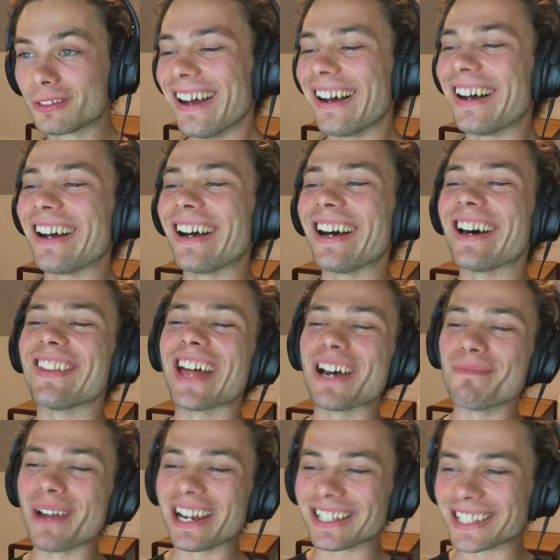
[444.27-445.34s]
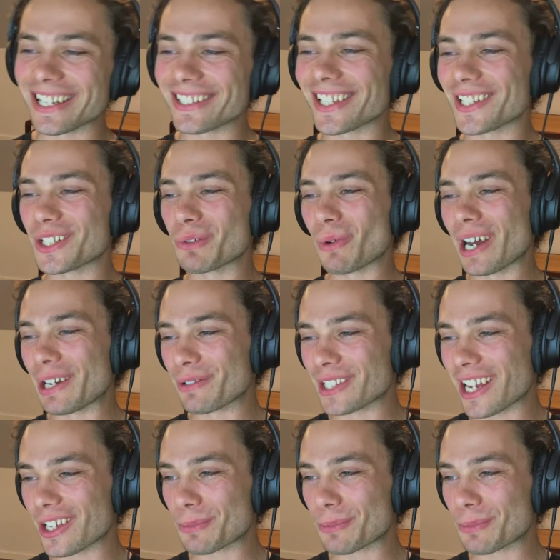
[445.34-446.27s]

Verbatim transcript: Ah, that makes sense as to why I was now